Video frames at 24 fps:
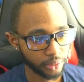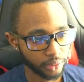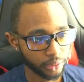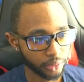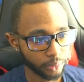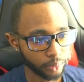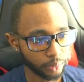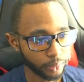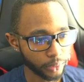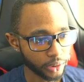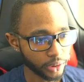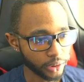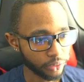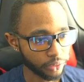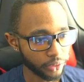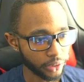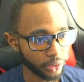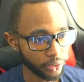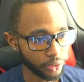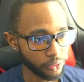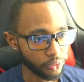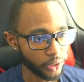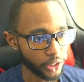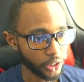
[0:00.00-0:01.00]
which is very
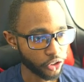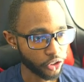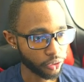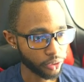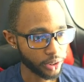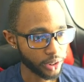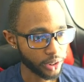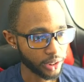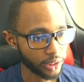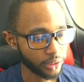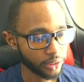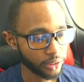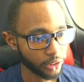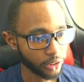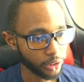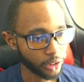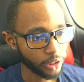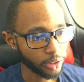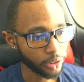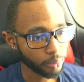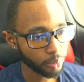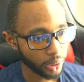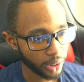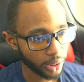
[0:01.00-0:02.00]
frustrating. So
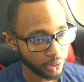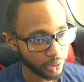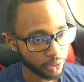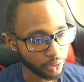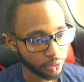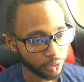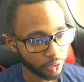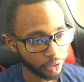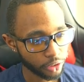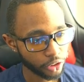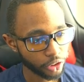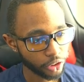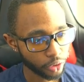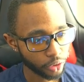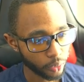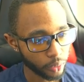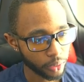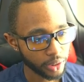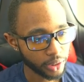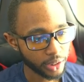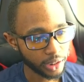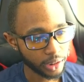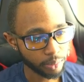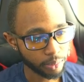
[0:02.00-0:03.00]
you're probably just going
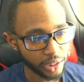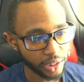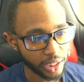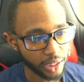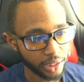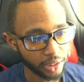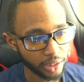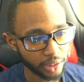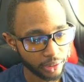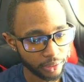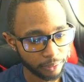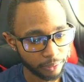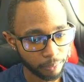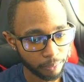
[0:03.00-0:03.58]
to end up taking.